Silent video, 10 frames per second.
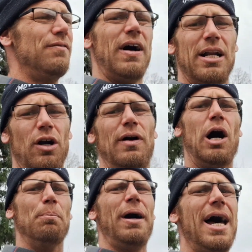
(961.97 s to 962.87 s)
of on our
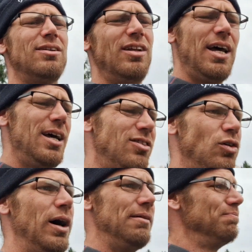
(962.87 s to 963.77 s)
route back today,
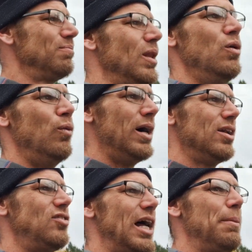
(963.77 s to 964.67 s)
so I
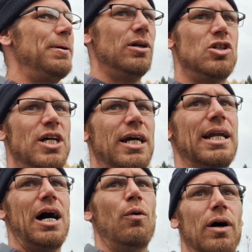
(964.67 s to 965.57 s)
wanted to stop here and check
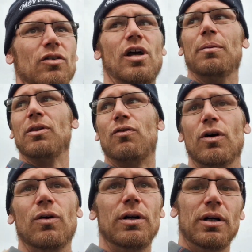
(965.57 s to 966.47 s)
it out while I was coming
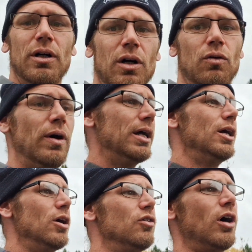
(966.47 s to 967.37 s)
through. Right
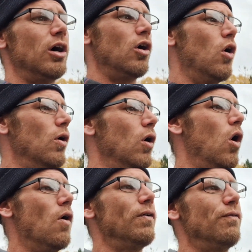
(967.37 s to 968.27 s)
here is our
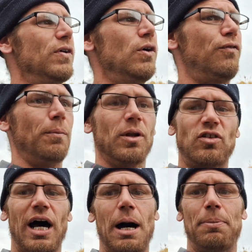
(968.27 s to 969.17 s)
overview from the
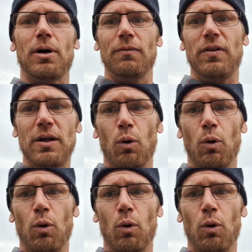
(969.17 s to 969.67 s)
top of the